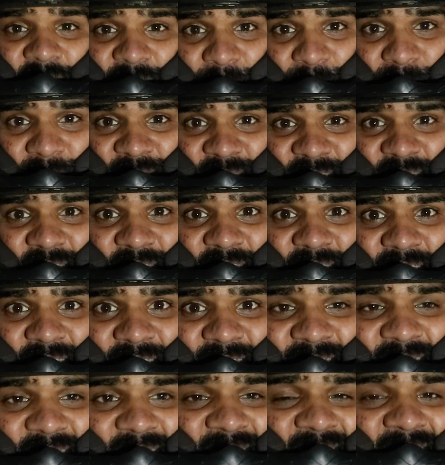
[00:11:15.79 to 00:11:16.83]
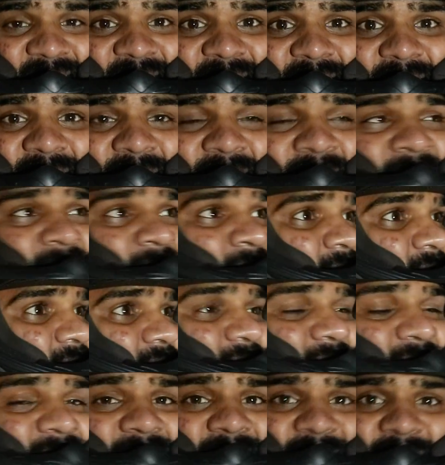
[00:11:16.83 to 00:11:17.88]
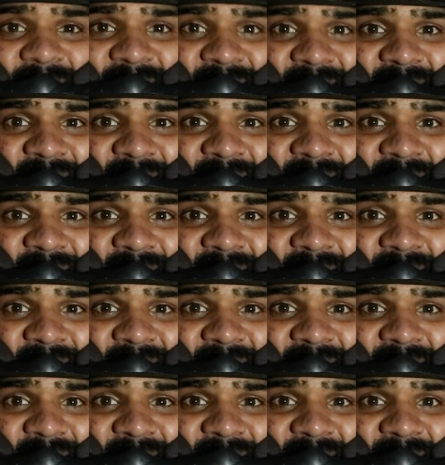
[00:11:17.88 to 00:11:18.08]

in Banjara Hills, and this